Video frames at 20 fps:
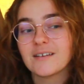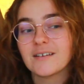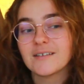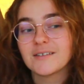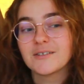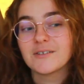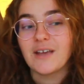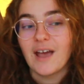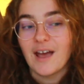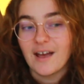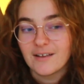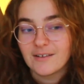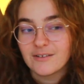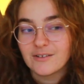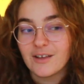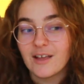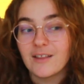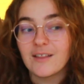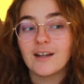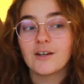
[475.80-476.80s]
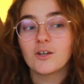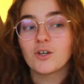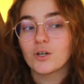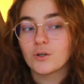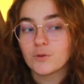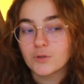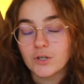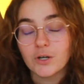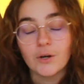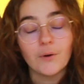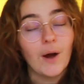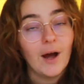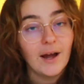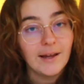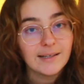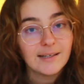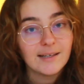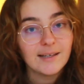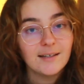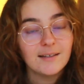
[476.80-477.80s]
So yeah, and then you can also go
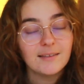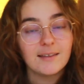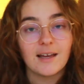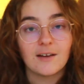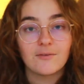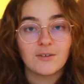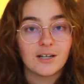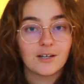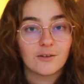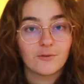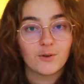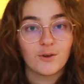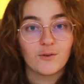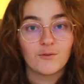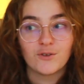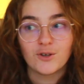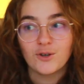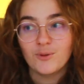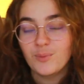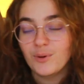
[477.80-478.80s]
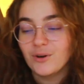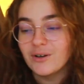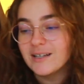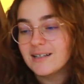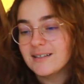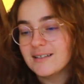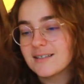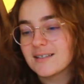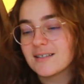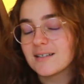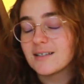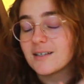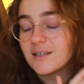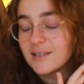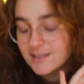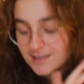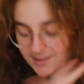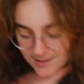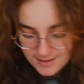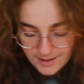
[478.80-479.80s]
hiking. They have like a few viewpoints,
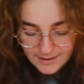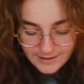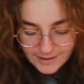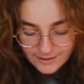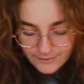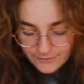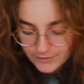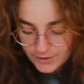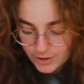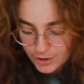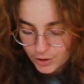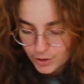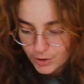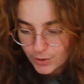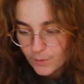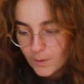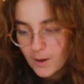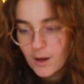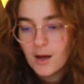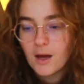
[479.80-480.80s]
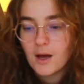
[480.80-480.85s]
stunning view,